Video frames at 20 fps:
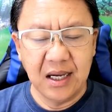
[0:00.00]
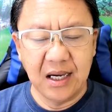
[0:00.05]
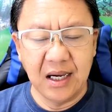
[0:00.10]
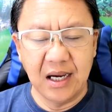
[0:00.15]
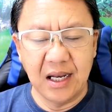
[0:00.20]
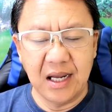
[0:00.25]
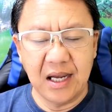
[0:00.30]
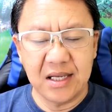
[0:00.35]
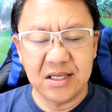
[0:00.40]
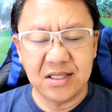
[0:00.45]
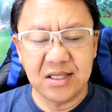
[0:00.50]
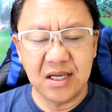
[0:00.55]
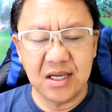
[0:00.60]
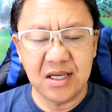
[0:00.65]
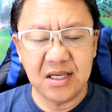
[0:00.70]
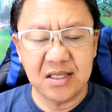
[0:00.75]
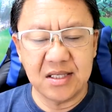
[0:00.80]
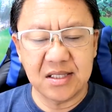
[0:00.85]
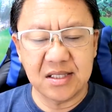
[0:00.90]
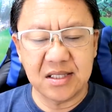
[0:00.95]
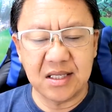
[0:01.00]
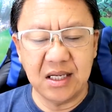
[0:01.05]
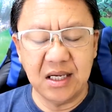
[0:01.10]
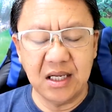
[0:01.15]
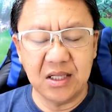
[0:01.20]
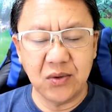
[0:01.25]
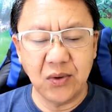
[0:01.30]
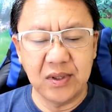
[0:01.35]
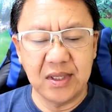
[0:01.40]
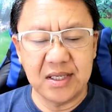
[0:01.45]
Galatians
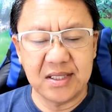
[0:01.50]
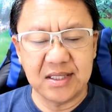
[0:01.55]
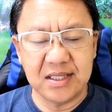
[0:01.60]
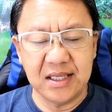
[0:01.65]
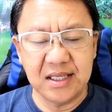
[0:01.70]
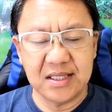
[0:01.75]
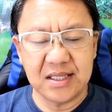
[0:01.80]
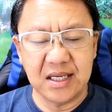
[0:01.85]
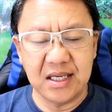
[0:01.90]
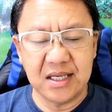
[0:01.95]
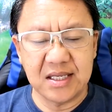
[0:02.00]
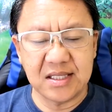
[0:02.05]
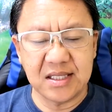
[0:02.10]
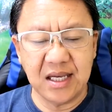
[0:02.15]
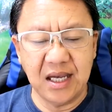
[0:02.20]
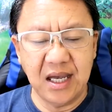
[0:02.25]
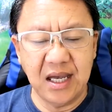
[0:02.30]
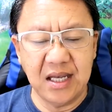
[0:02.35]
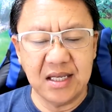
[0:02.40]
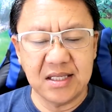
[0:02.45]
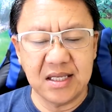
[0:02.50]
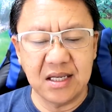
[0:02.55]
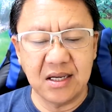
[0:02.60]
3:26, and it says,